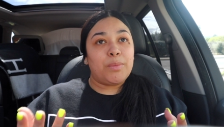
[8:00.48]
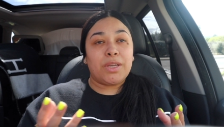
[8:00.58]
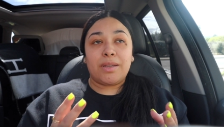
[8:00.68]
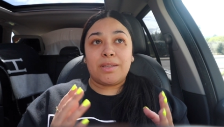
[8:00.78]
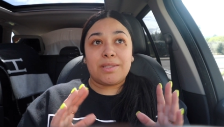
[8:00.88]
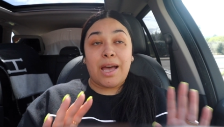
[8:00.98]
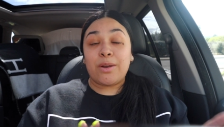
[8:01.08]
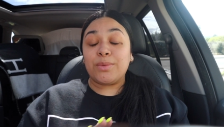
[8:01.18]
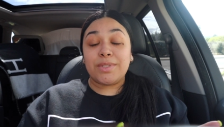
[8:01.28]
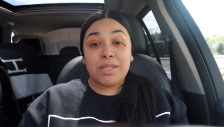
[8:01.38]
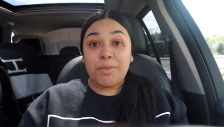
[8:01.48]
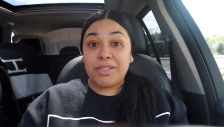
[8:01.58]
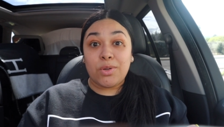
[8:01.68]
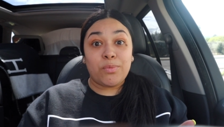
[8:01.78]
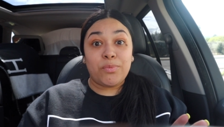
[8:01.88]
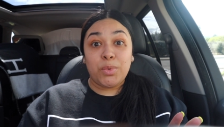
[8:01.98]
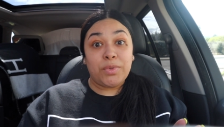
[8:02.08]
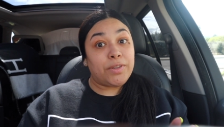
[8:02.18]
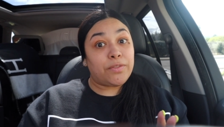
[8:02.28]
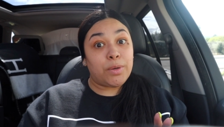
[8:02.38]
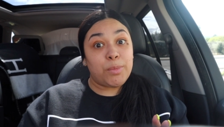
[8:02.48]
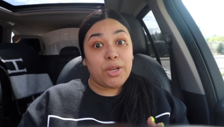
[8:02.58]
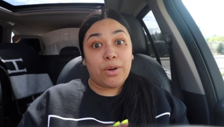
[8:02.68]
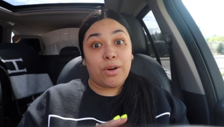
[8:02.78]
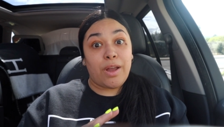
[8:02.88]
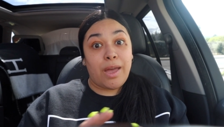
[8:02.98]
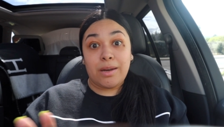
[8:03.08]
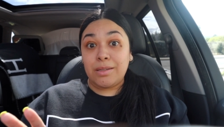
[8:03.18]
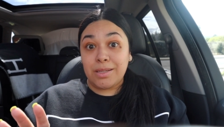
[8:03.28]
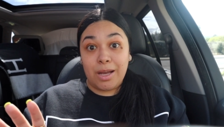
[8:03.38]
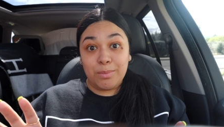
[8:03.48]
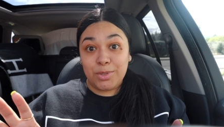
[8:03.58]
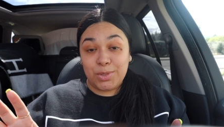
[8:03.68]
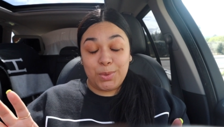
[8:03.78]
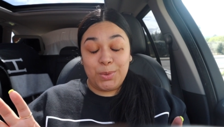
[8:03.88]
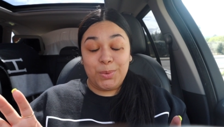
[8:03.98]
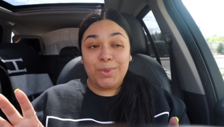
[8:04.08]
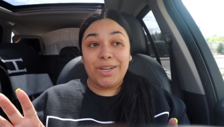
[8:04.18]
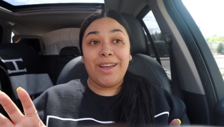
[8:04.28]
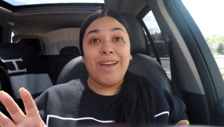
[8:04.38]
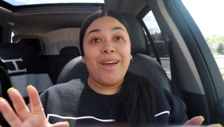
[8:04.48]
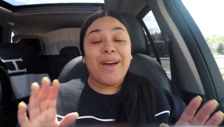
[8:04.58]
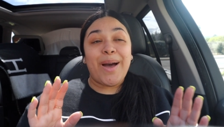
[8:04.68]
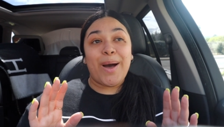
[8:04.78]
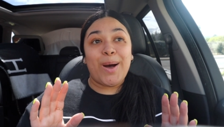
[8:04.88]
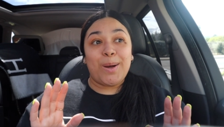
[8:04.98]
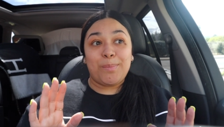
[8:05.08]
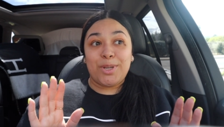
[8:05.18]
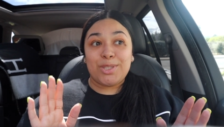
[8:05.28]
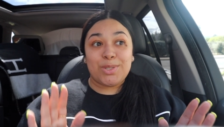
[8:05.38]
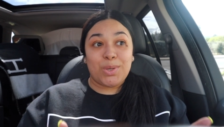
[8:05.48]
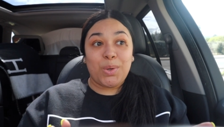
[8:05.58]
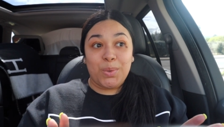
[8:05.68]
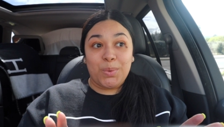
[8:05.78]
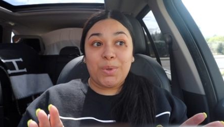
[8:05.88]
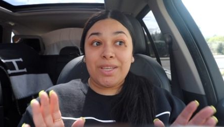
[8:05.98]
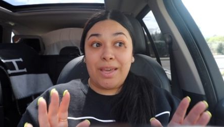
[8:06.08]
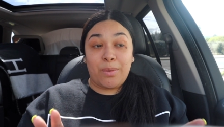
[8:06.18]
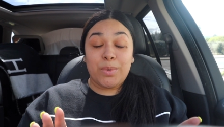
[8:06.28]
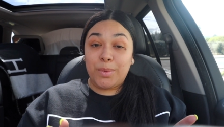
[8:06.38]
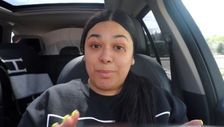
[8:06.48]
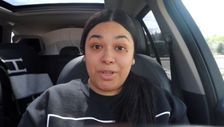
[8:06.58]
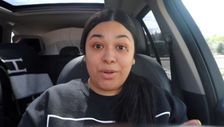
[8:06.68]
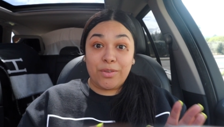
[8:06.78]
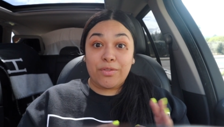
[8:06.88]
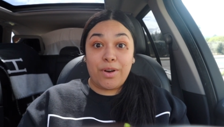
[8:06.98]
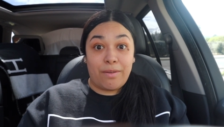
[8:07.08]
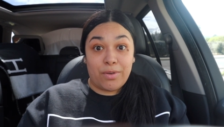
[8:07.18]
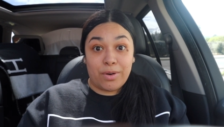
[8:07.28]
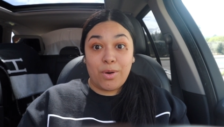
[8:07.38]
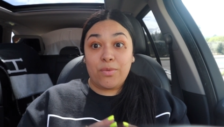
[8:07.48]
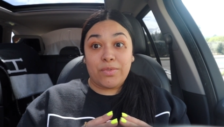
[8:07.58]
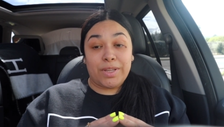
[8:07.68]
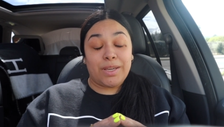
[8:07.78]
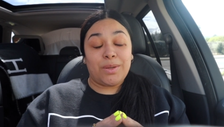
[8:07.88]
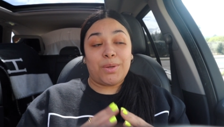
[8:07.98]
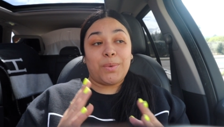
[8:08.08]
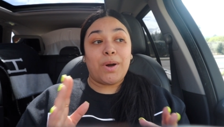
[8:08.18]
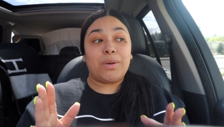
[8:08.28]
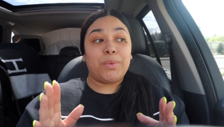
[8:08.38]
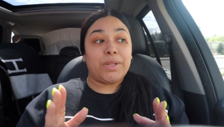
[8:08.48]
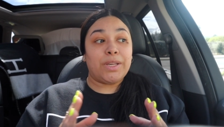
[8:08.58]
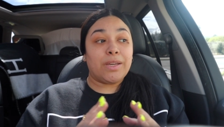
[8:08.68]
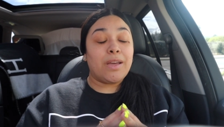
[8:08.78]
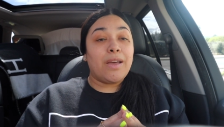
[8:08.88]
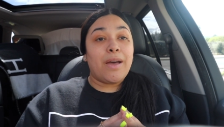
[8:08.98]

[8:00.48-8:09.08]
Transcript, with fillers: because I don't see myself moving from here anytime soon. Um, so yeah, we will be here forever, hopefully, you know, God willing.